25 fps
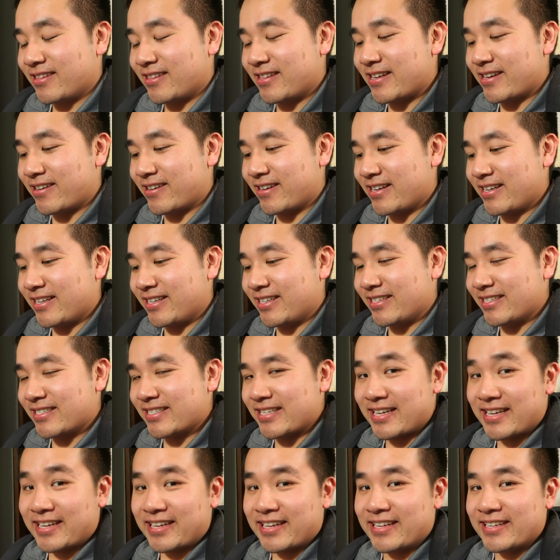There is
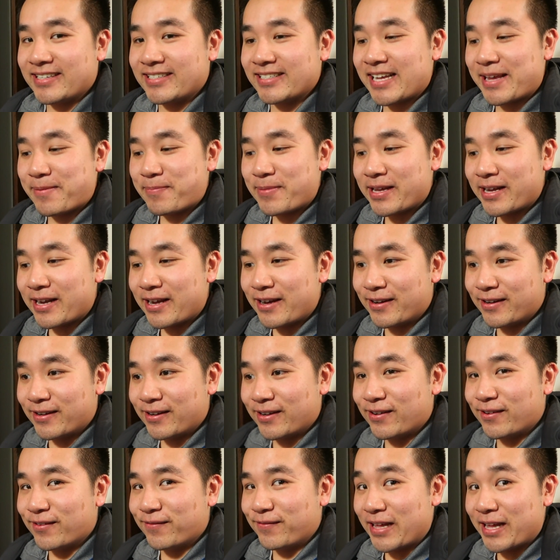a taping
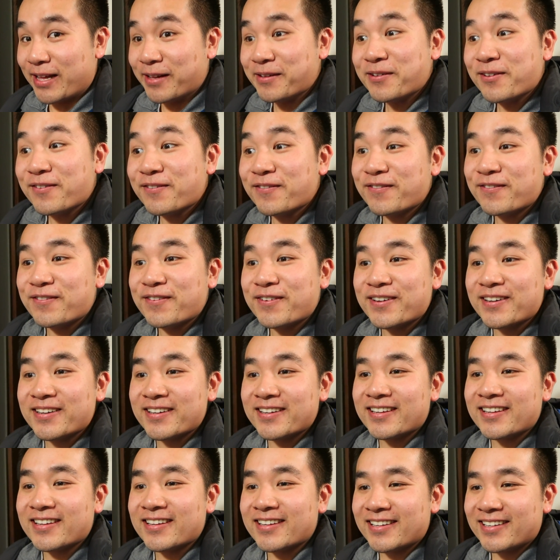of Elf,
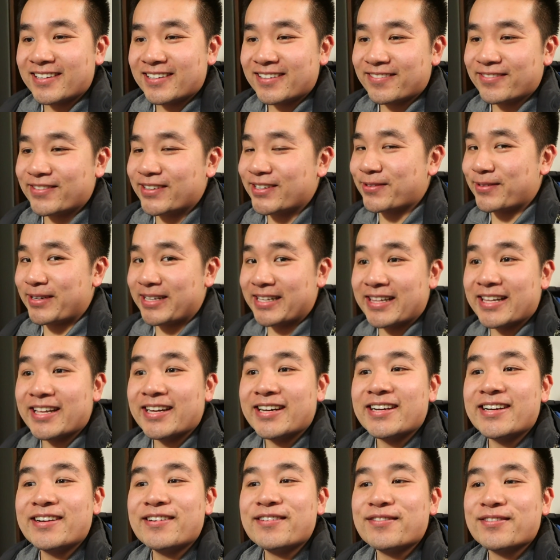which we
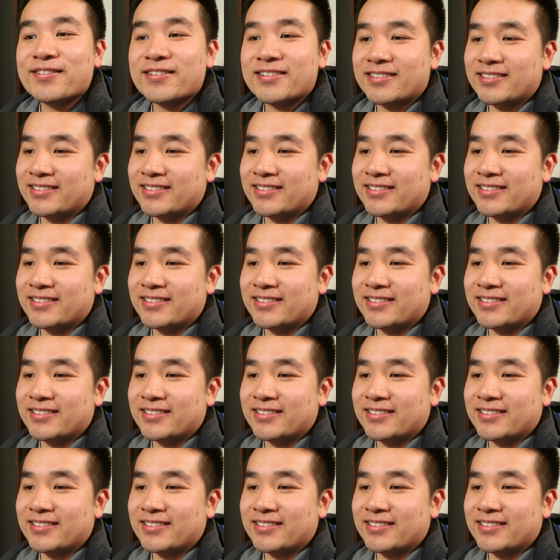love.